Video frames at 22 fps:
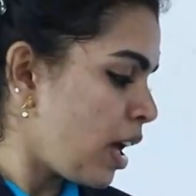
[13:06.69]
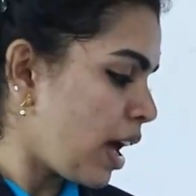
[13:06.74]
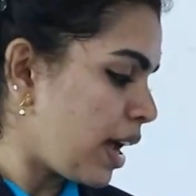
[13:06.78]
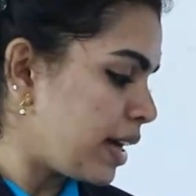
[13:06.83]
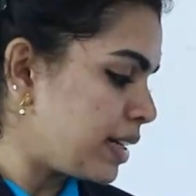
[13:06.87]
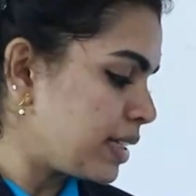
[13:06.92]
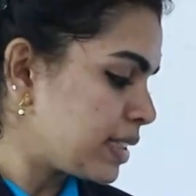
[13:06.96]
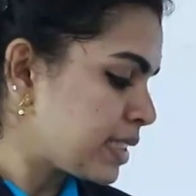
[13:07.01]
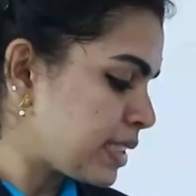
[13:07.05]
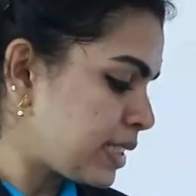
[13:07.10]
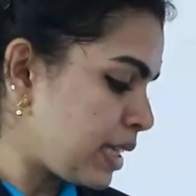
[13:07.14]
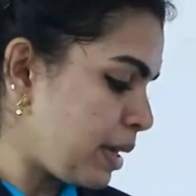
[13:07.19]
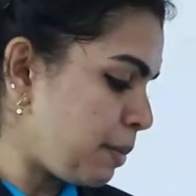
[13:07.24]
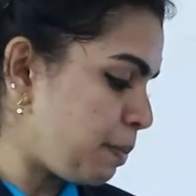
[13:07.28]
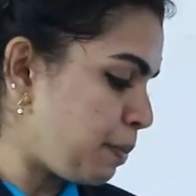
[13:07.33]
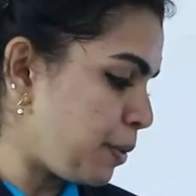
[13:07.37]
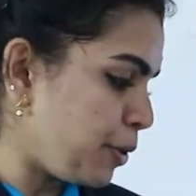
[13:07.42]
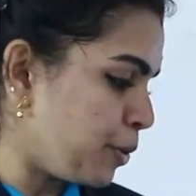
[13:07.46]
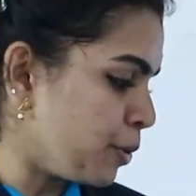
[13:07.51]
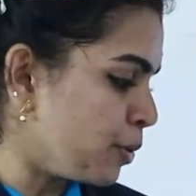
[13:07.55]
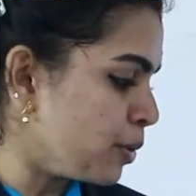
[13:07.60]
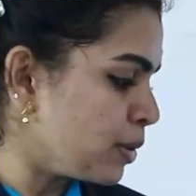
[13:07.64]
And
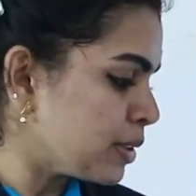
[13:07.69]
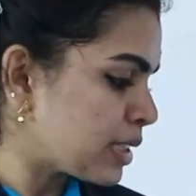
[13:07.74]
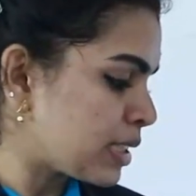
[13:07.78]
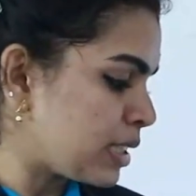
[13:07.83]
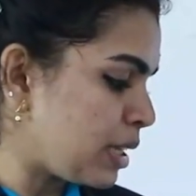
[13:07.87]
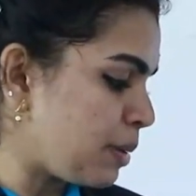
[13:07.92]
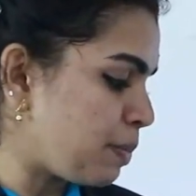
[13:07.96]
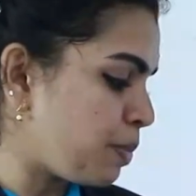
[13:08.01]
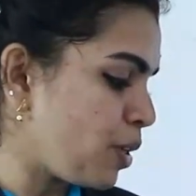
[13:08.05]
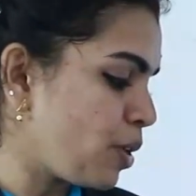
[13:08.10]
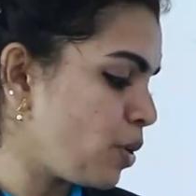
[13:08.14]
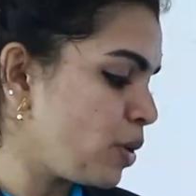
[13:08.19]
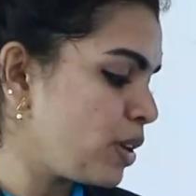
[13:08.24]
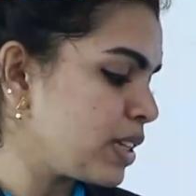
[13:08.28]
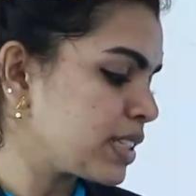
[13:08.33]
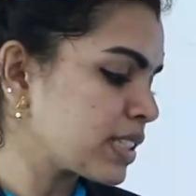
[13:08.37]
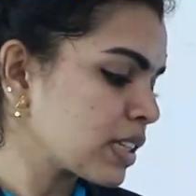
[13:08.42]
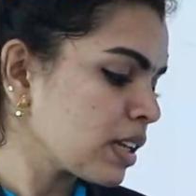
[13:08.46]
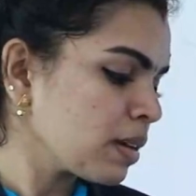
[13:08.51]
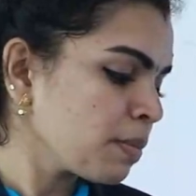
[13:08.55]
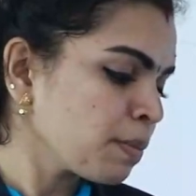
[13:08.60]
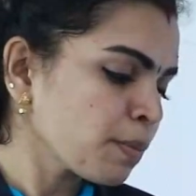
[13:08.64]
CPU. CPU
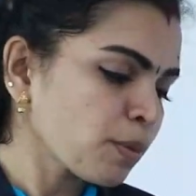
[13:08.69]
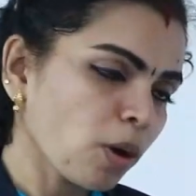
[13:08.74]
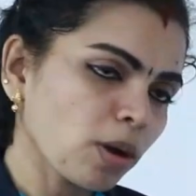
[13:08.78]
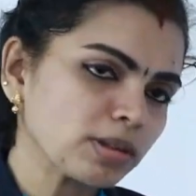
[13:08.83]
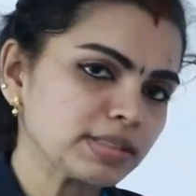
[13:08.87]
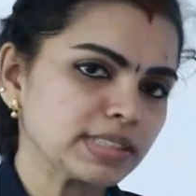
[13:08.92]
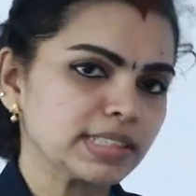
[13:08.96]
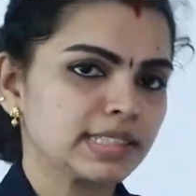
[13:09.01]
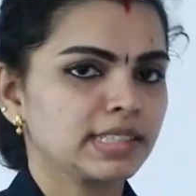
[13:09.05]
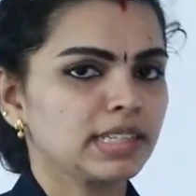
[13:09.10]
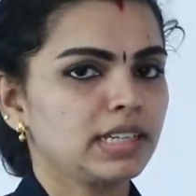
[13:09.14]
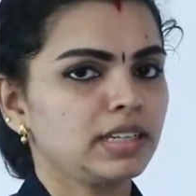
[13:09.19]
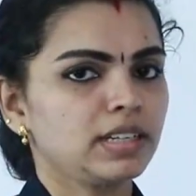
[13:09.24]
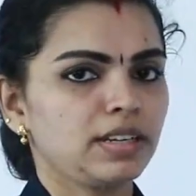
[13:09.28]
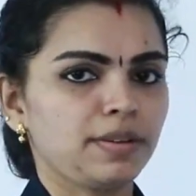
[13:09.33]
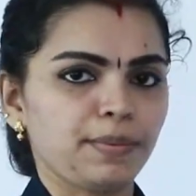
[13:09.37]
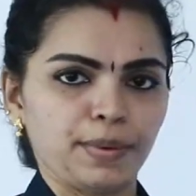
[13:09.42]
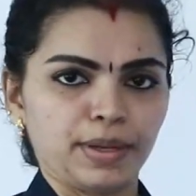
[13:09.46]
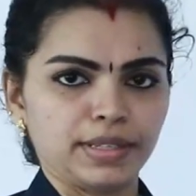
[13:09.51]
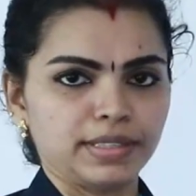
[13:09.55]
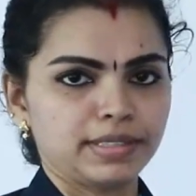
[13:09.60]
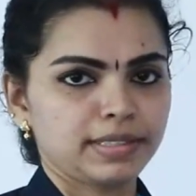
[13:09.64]
is a processing
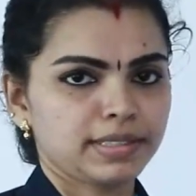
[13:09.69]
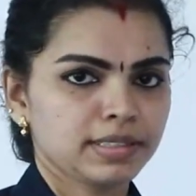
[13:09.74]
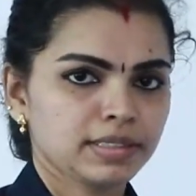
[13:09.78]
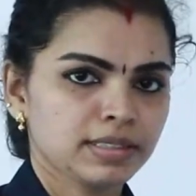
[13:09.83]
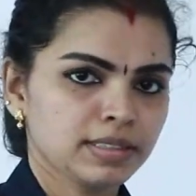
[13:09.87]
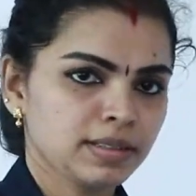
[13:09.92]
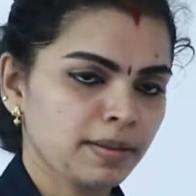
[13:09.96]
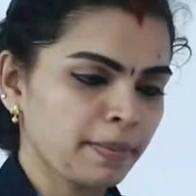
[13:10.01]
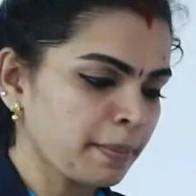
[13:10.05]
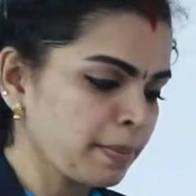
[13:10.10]
device.